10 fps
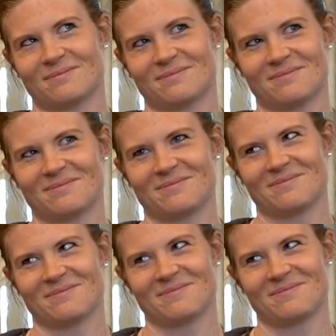
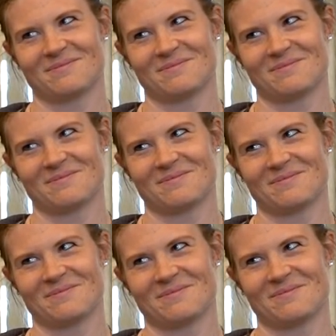
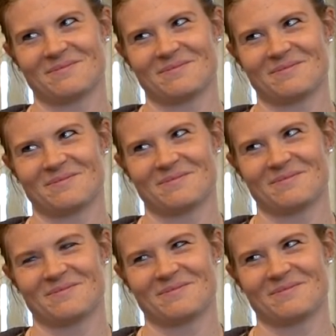
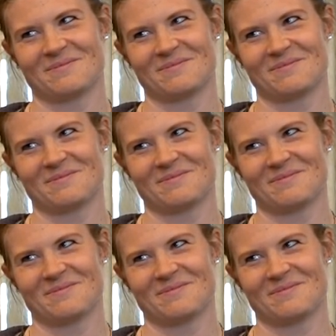No words are spoken by the person on screen.